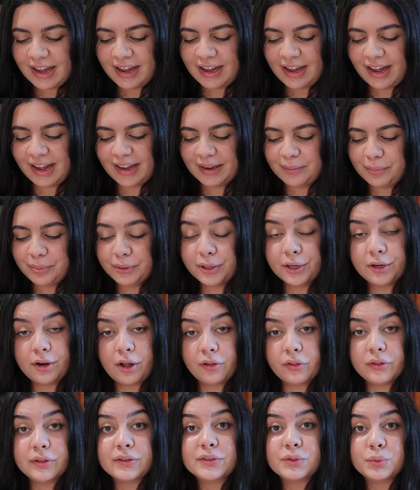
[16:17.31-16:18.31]
I put in
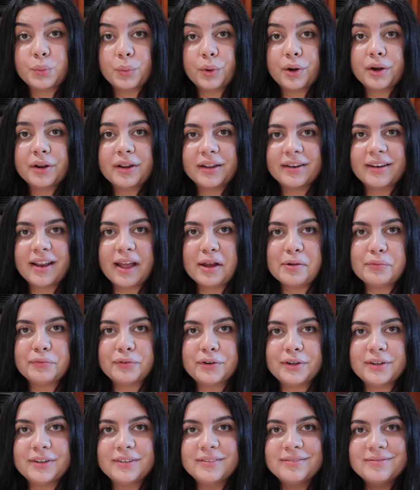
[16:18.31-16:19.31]
all this work and
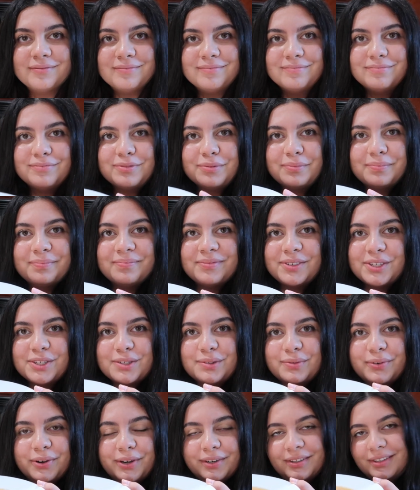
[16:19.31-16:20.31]
effort
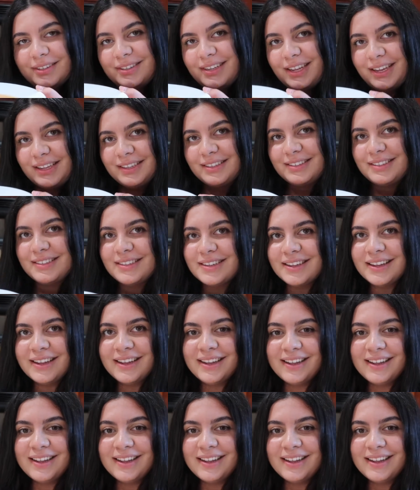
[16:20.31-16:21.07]
just for it to taste